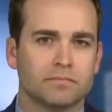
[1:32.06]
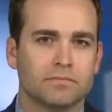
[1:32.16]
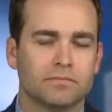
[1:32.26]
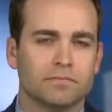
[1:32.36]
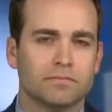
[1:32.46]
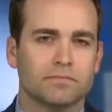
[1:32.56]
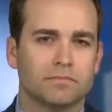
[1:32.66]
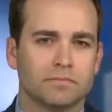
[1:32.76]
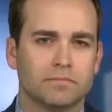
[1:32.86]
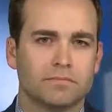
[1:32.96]

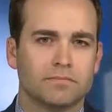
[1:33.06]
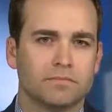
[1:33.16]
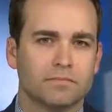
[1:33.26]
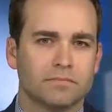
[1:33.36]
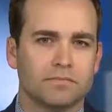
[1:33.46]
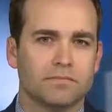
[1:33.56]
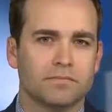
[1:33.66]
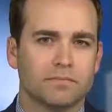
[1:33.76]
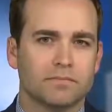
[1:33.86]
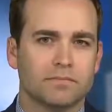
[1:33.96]

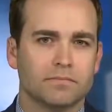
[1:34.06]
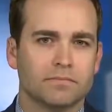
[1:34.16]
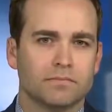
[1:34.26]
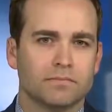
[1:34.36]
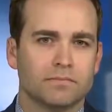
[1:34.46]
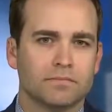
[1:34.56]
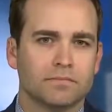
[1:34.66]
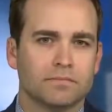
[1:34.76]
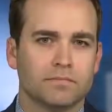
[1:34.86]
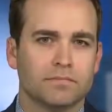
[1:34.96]

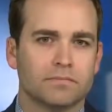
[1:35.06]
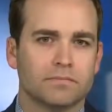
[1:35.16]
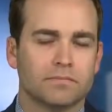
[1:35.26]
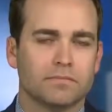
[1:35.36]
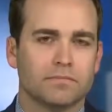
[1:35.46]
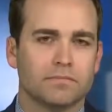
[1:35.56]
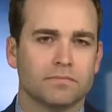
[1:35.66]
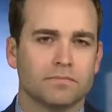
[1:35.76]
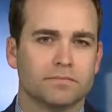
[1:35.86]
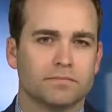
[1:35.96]

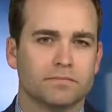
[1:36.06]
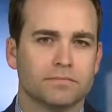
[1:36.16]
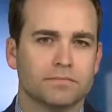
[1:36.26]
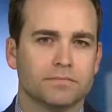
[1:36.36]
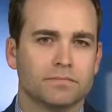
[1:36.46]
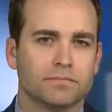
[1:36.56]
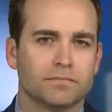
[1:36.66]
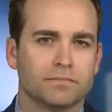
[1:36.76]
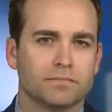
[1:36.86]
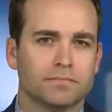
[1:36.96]

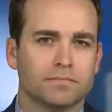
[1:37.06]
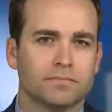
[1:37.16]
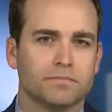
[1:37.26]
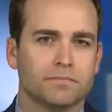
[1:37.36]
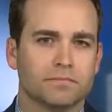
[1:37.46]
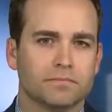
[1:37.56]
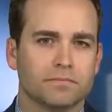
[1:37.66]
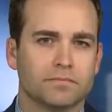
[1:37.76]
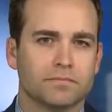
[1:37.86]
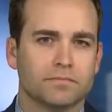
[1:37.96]

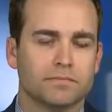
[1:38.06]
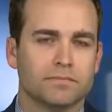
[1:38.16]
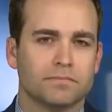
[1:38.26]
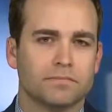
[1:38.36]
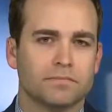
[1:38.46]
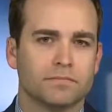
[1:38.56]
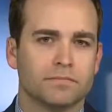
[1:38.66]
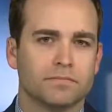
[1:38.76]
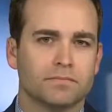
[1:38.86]
The person shown says nothing.